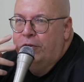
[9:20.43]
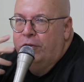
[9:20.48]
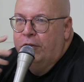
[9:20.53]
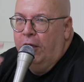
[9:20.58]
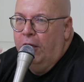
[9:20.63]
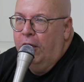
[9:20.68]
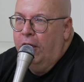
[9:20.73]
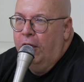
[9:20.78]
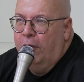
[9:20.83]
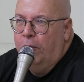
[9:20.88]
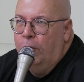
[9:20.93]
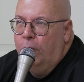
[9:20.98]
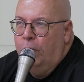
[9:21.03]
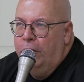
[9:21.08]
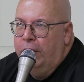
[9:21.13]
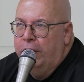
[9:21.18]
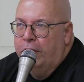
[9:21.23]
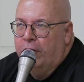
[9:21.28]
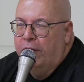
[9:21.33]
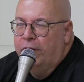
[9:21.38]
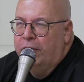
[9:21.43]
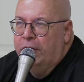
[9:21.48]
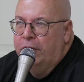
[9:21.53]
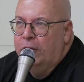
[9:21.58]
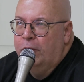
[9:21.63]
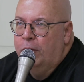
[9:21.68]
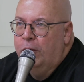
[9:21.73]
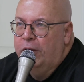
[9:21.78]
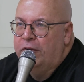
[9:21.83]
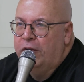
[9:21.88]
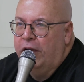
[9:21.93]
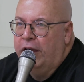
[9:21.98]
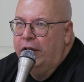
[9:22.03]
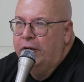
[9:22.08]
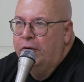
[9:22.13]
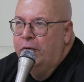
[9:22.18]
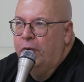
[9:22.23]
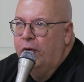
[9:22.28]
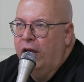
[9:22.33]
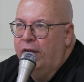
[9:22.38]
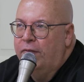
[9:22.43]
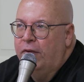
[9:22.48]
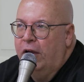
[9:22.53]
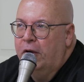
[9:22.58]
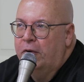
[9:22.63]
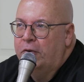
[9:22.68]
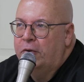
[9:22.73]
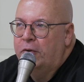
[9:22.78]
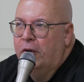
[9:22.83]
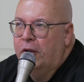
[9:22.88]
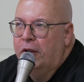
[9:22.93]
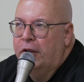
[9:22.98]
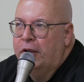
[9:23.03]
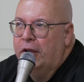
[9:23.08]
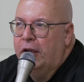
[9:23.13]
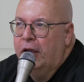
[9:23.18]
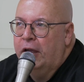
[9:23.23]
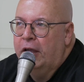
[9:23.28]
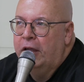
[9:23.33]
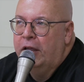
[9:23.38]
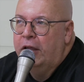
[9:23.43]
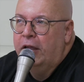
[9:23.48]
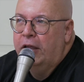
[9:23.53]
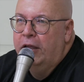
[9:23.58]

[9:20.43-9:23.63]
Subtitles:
a week or every 2 weeks, I had to drive out to a